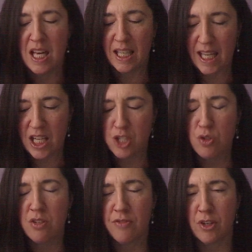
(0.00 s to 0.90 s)
Cancer
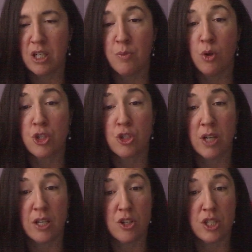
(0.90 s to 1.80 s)
is a very emotional
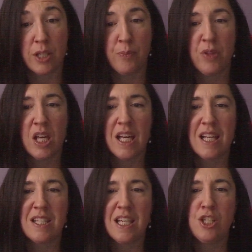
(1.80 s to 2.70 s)
energy.
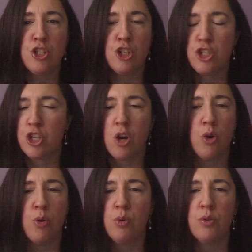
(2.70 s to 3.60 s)
It's easy to
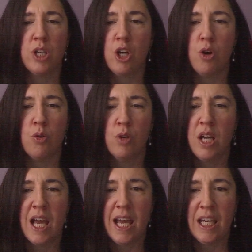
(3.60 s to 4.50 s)
show, you know,
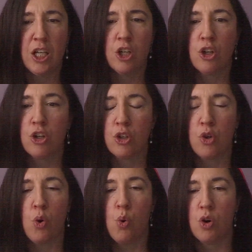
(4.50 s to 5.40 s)
anger,
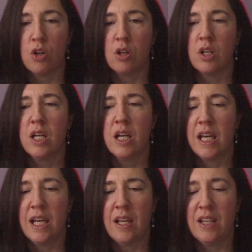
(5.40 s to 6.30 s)
or
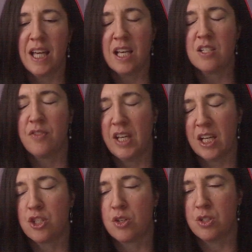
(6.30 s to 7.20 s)
in the case of
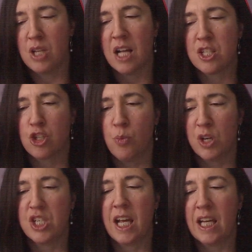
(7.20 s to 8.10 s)
Cancer, it's not so
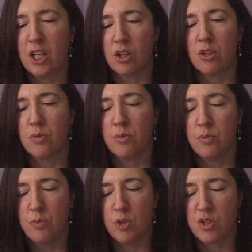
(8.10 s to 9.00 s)
much anger
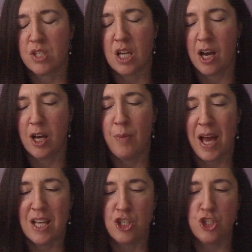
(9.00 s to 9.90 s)
most of the time
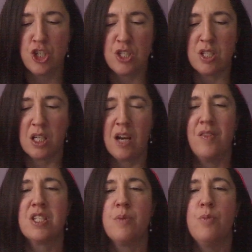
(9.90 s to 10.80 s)
as just kind of
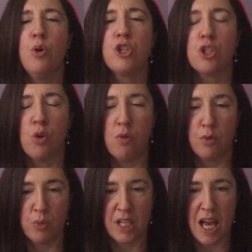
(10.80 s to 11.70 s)
this emotional
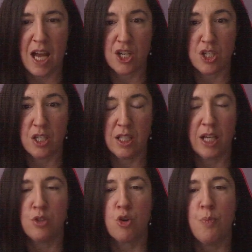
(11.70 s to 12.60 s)
overreaction,
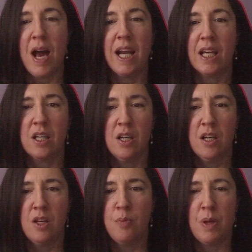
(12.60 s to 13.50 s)
like dramatic,
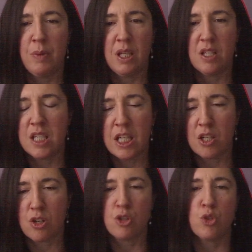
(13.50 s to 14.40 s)
maybe
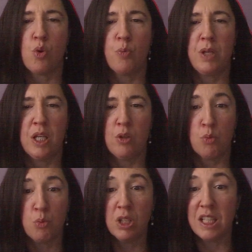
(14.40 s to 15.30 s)
tears or being
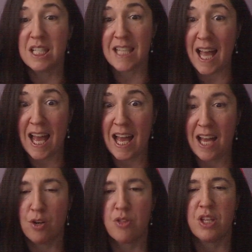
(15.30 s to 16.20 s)
really
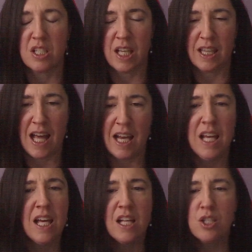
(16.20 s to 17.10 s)
sad or things like that.
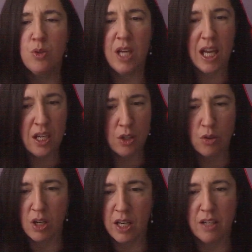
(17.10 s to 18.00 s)
It's okay to
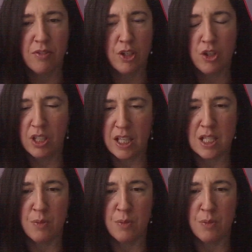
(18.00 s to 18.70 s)
cry in front of your kids.